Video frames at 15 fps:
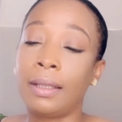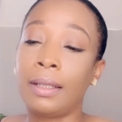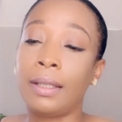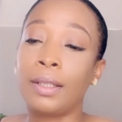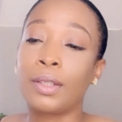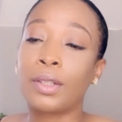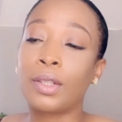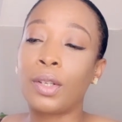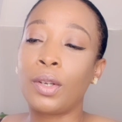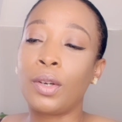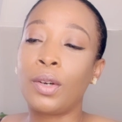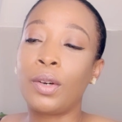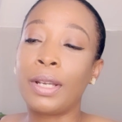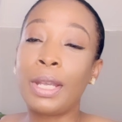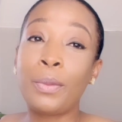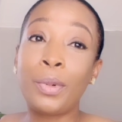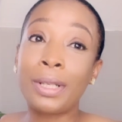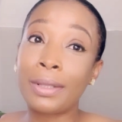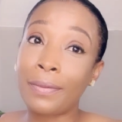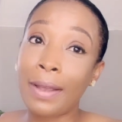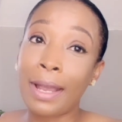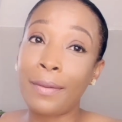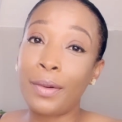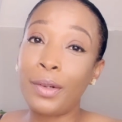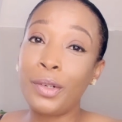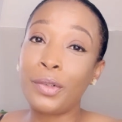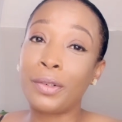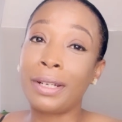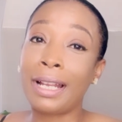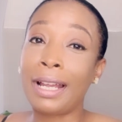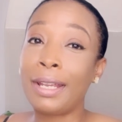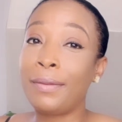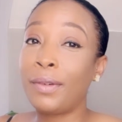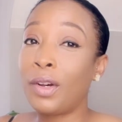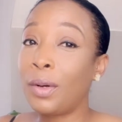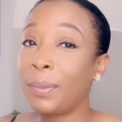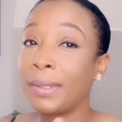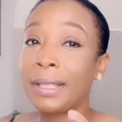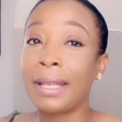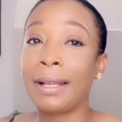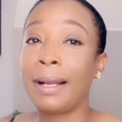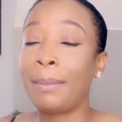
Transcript: So it was 500. I've upped it.